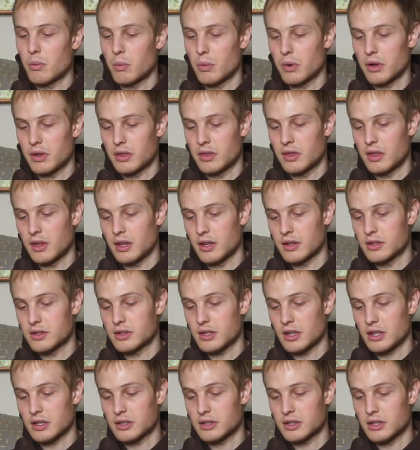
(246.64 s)
with this
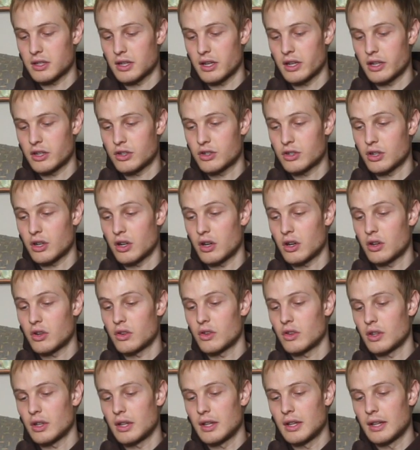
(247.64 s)
Next to Nature
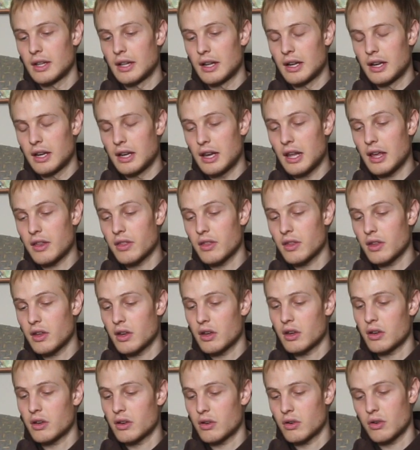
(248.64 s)

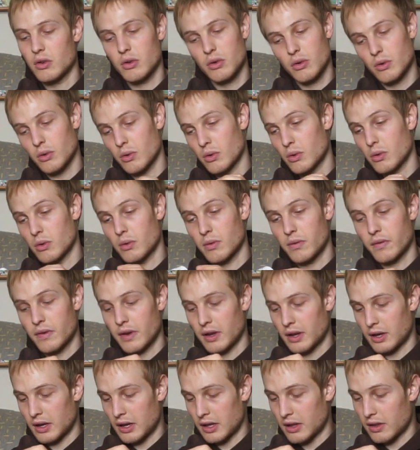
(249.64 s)
leather or
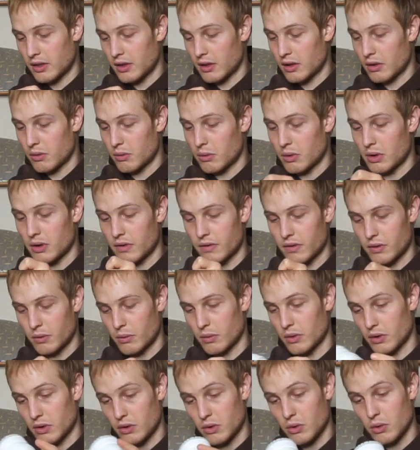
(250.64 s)
fake leather, whatever you
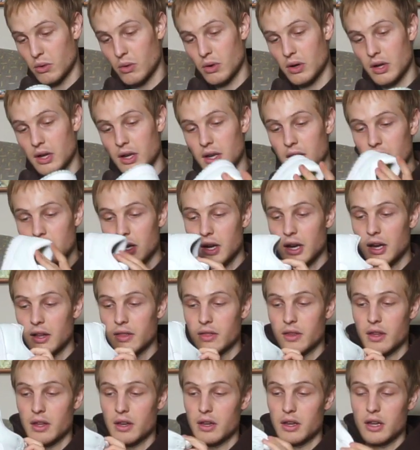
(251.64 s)
want to call it,
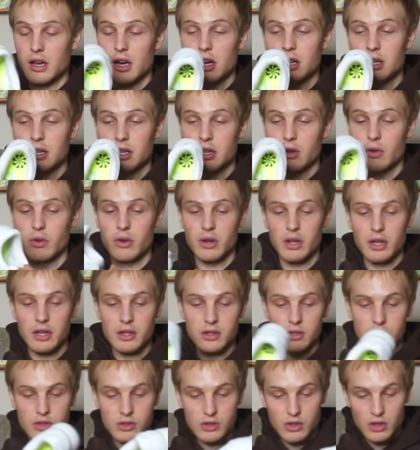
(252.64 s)
and then a neon
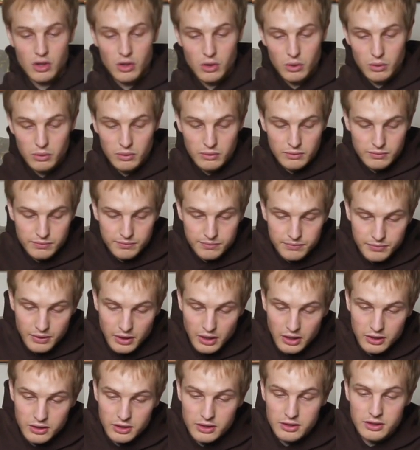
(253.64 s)
insole.
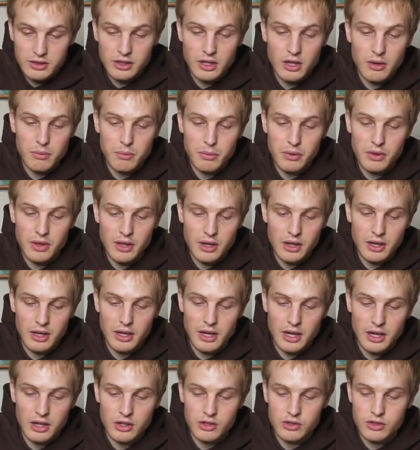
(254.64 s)
It doesn't come with any
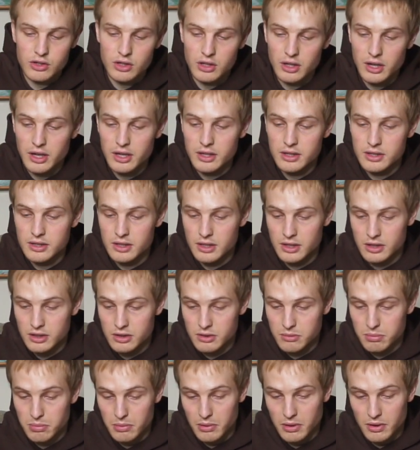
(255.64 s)
extra
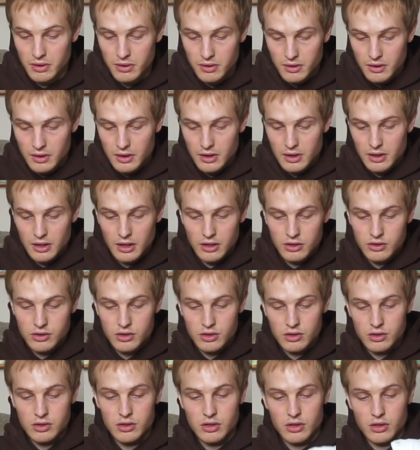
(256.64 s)
laces, but that's
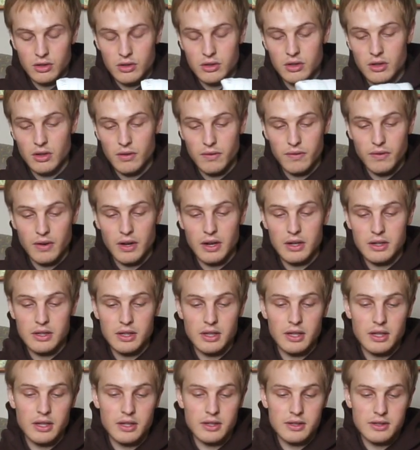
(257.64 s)
just due to the fact
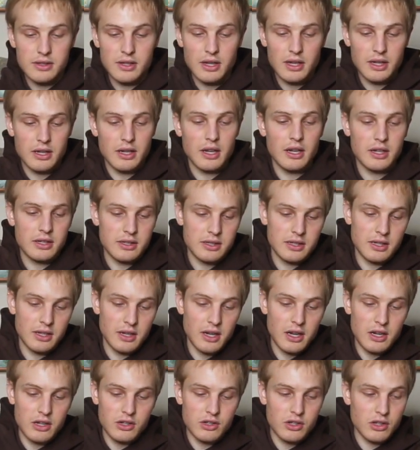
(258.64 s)
it is a Next to
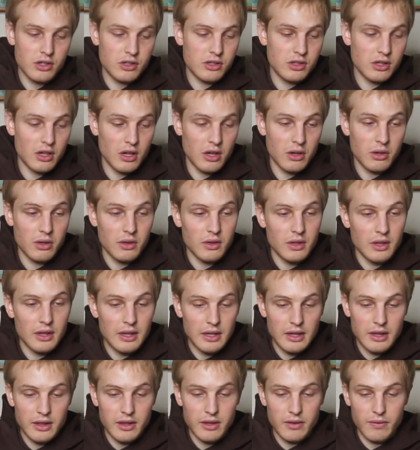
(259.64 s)
Nature, so
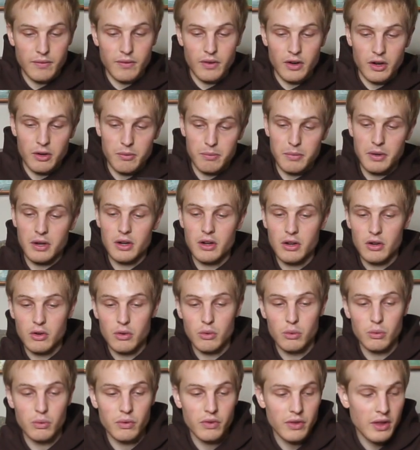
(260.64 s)
the environment and
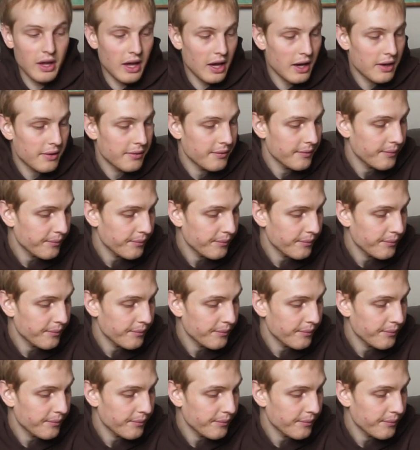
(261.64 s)
all that.